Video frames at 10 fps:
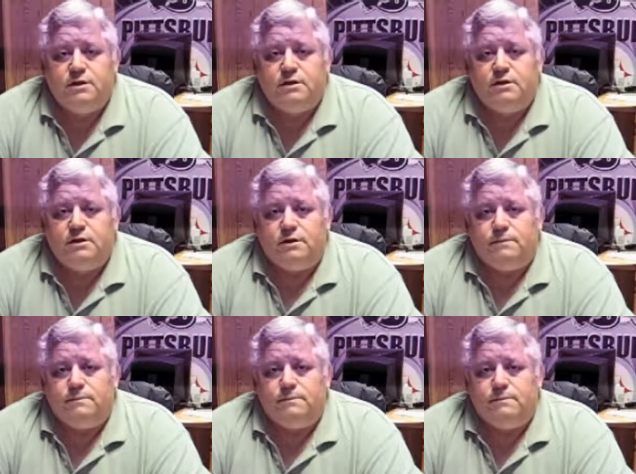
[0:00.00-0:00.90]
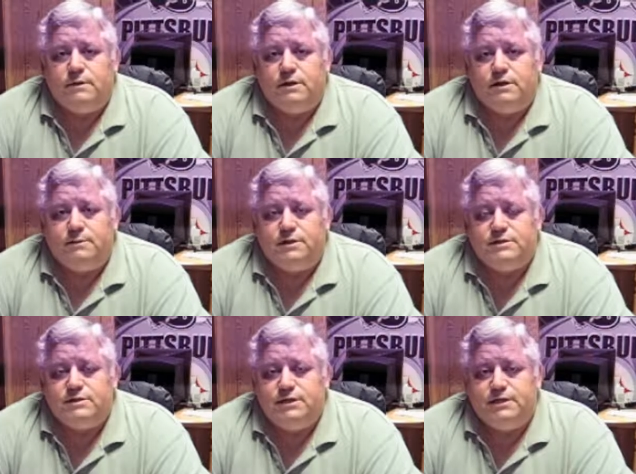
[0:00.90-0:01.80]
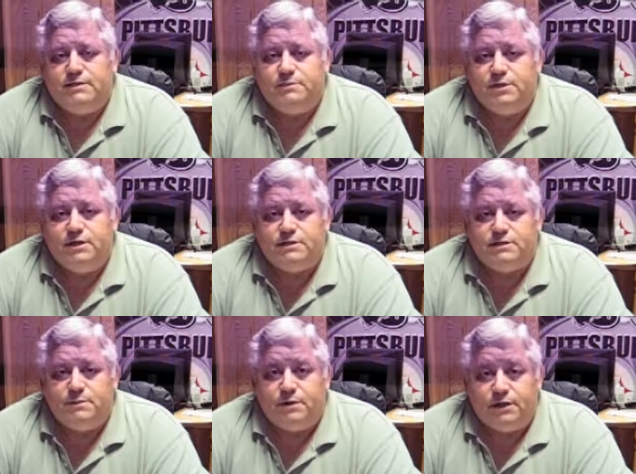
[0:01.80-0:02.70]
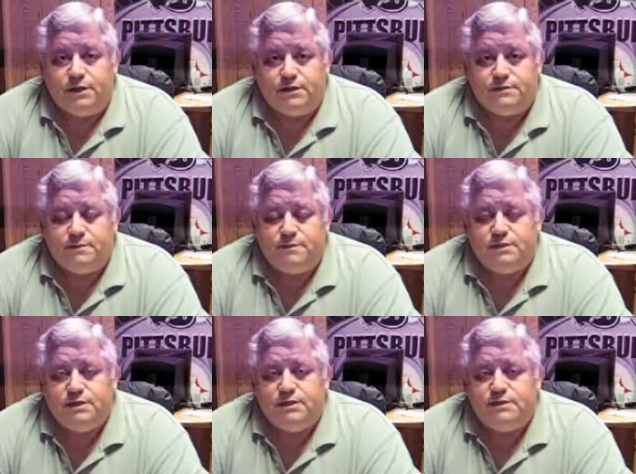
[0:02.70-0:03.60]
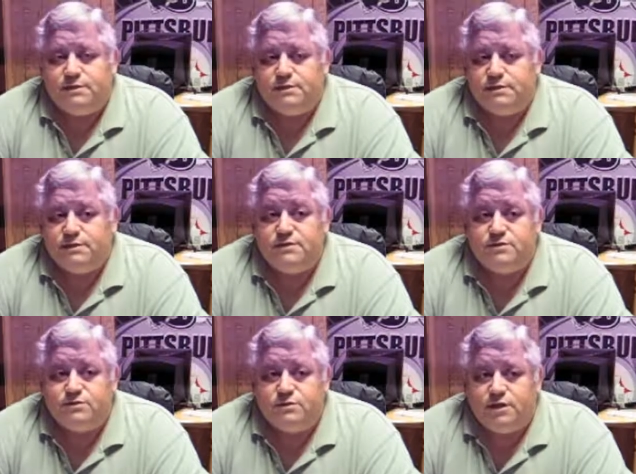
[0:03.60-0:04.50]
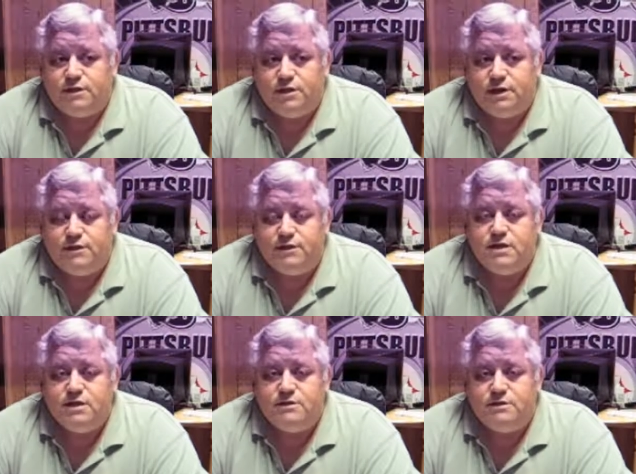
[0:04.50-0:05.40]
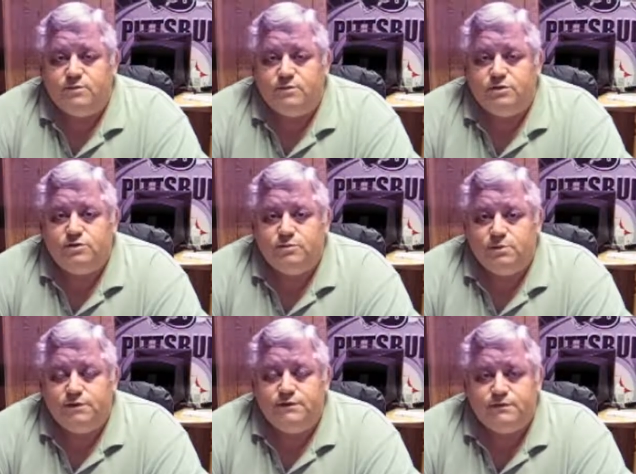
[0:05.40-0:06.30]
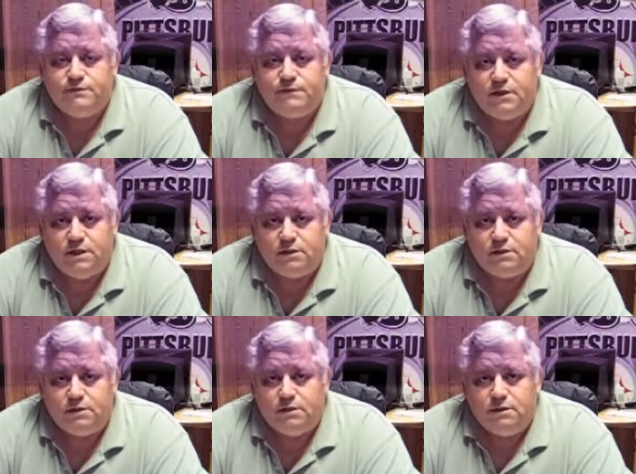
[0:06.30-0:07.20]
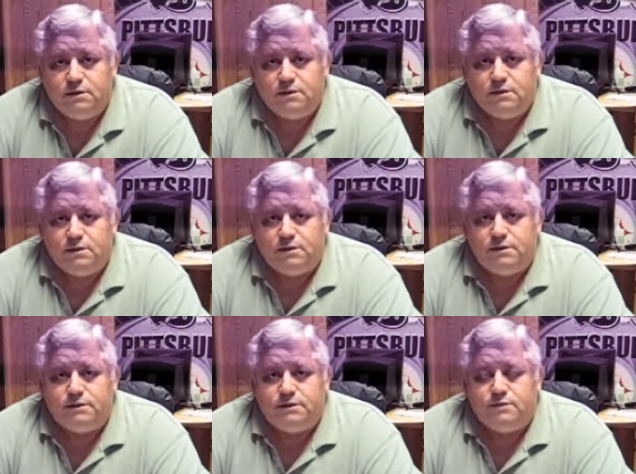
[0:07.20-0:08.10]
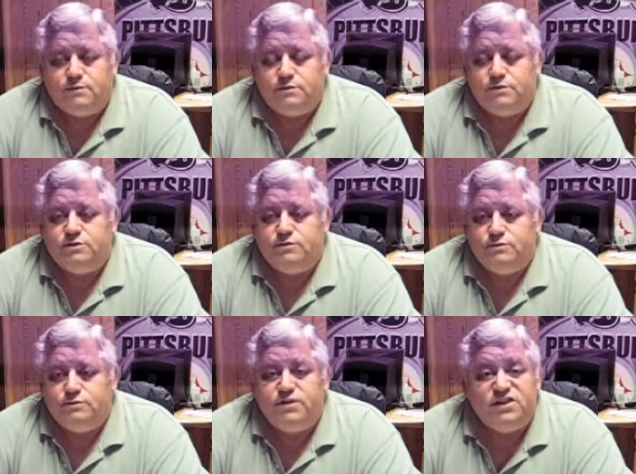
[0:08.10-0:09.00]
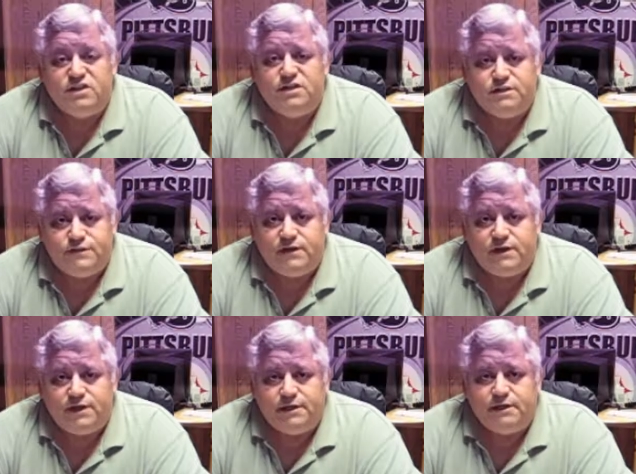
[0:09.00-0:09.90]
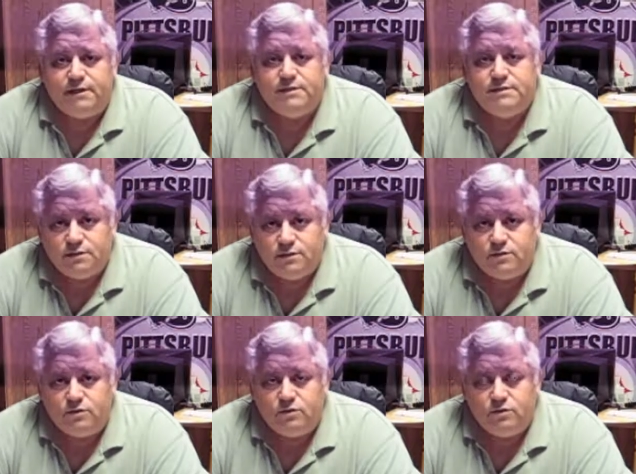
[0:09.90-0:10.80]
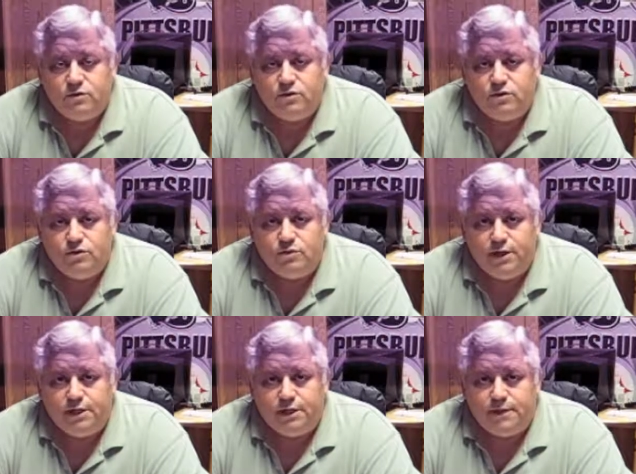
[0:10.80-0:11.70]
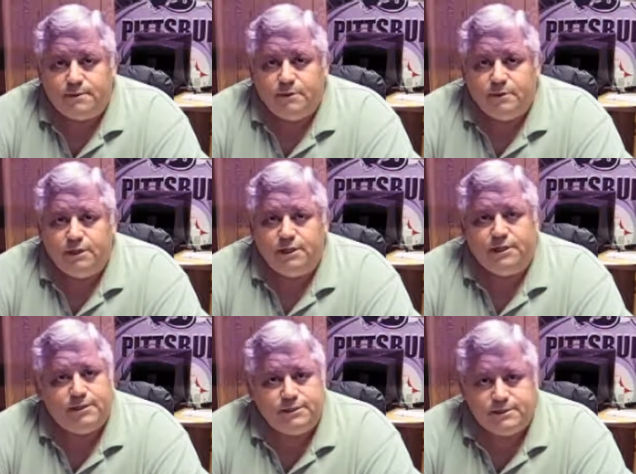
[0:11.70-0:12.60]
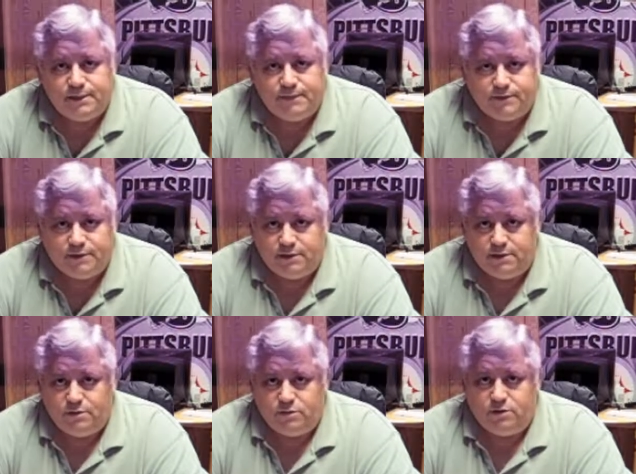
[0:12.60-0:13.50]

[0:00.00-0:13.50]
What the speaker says: And I'm not saying that to be a smartass. I'm saying that because I just don't care. I think that what you believe is fine. I think that what you think is fine until you wake up, and then it's not fine anymore.